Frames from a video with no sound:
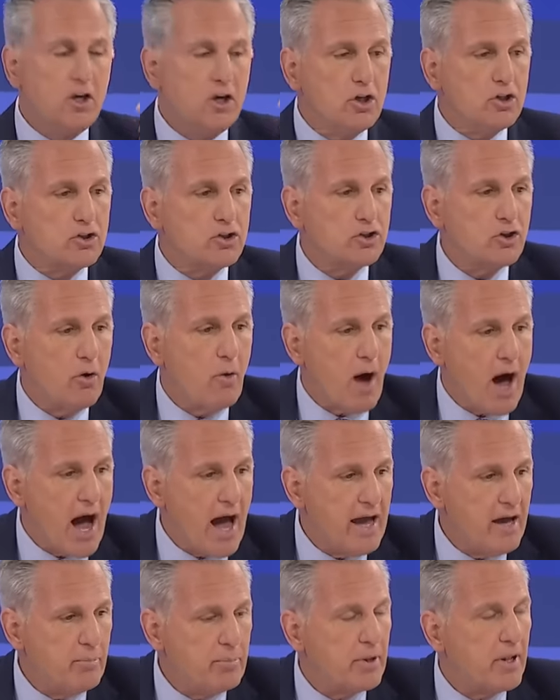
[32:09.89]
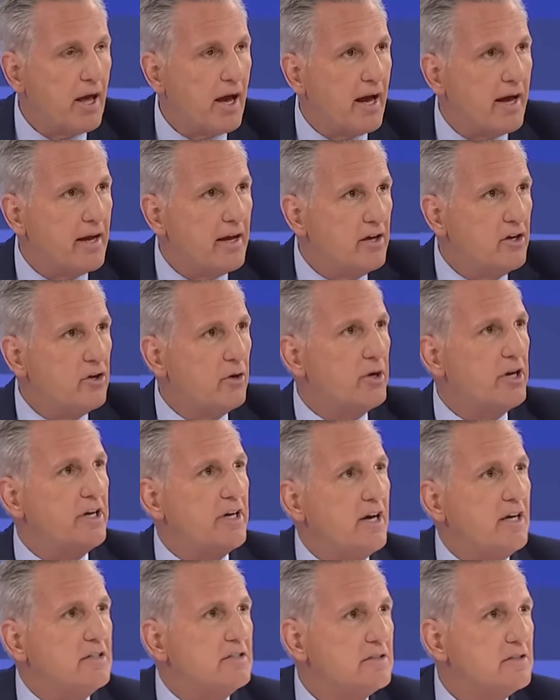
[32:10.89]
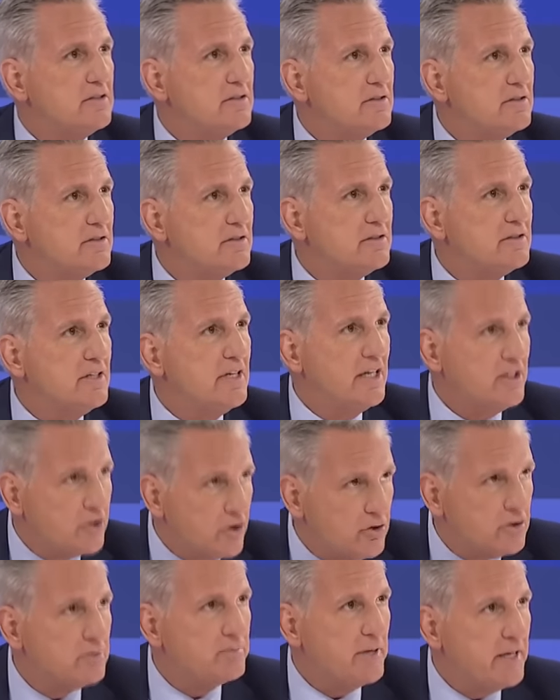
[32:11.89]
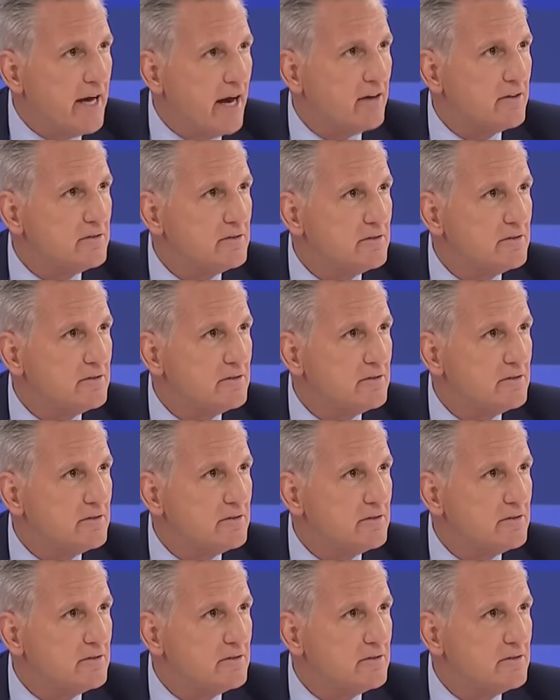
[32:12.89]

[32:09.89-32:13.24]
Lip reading: So I apply. You know what he does? He turns me down.